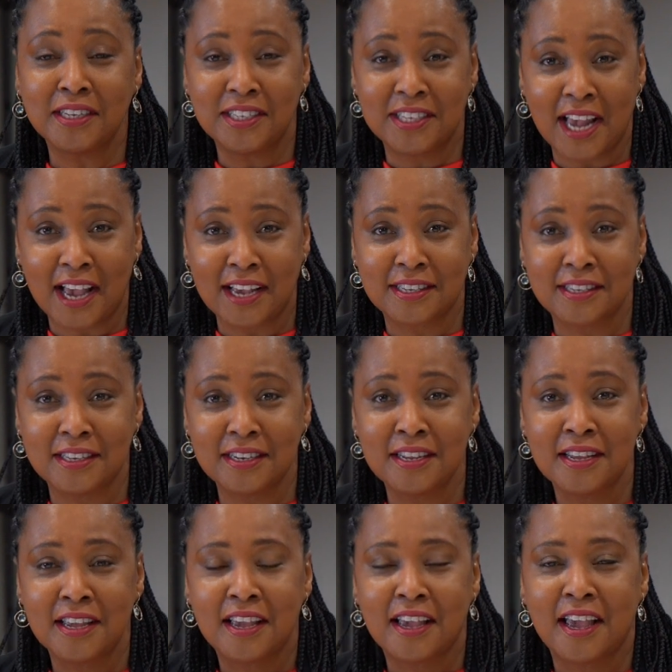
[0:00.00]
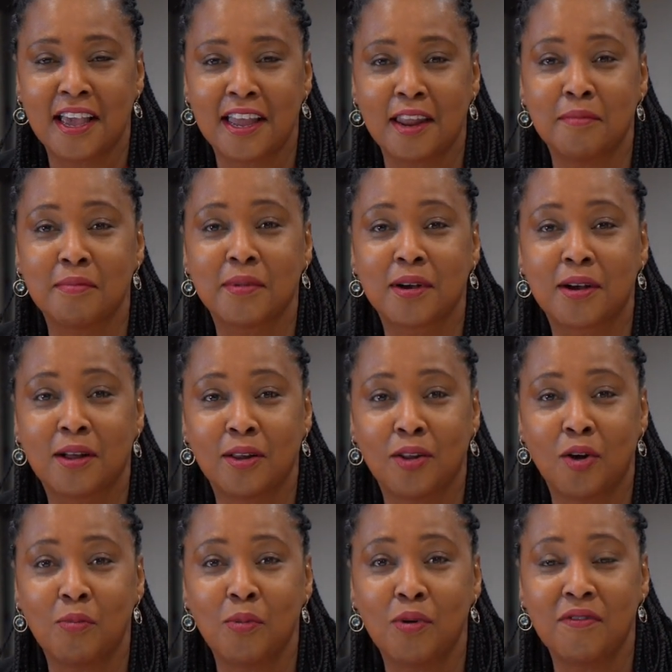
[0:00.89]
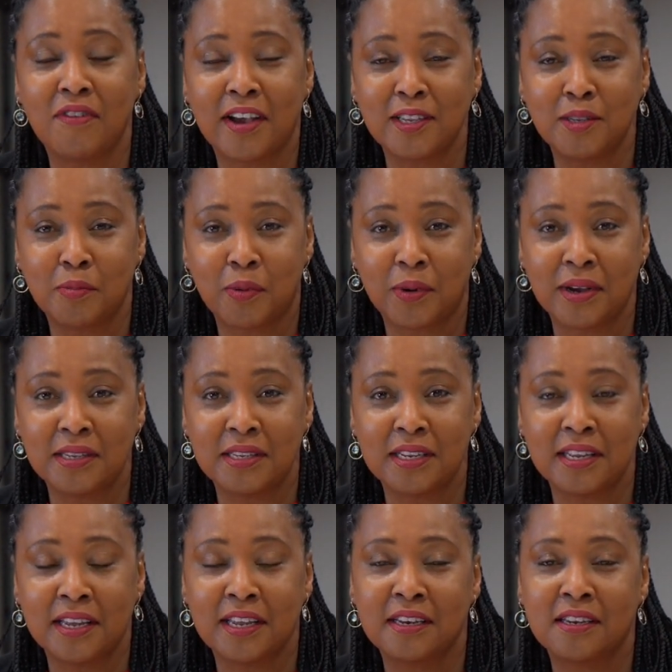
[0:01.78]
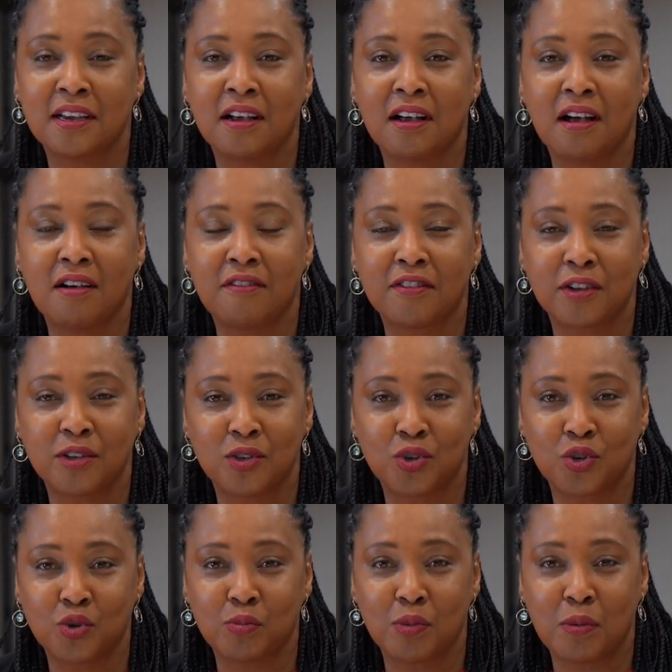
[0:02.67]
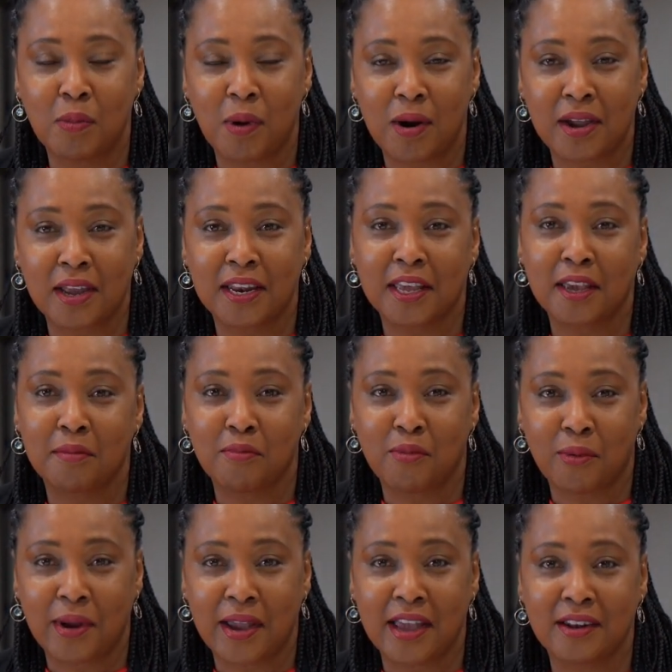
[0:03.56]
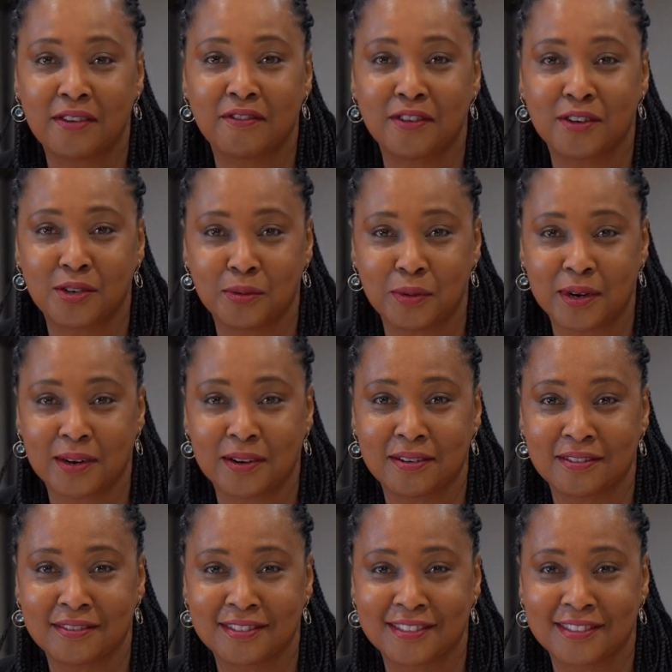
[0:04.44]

Jackson, and I'm the Global Vice President of Consumer Marketing and Brand for Twitter.